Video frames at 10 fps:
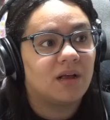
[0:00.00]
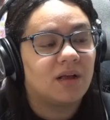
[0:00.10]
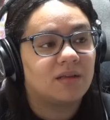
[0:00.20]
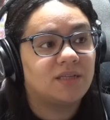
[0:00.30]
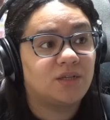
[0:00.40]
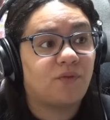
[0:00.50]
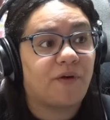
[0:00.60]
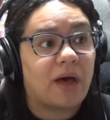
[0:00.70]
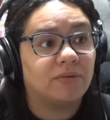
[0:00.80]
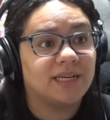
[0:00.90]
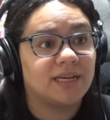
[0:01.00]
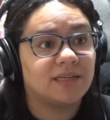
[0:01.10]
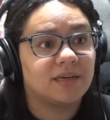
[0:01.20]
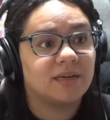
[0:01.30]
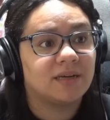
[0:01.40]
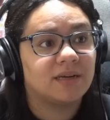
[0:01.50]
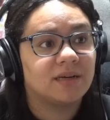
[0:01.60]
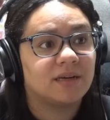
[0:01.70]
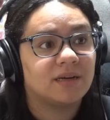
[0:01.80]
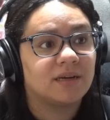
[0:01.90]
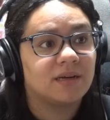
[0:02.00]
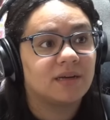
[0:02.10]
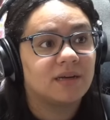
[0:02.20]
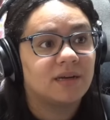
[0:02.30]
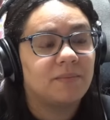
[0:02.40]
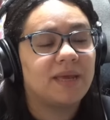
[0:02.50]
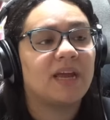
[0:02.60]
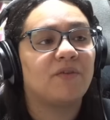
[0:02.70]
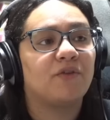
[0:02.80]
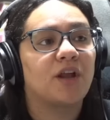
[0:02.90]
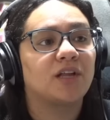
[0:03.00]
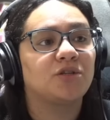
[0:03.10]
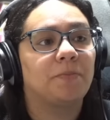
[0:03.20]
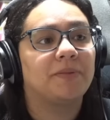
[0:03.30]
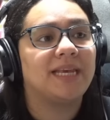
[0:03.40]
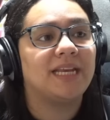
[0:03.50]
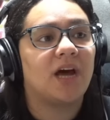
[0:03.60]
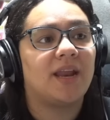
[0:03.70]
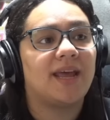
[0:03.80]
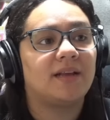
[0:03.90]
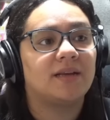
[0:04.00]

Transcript: Did you found it? Be careful not to bleed on it.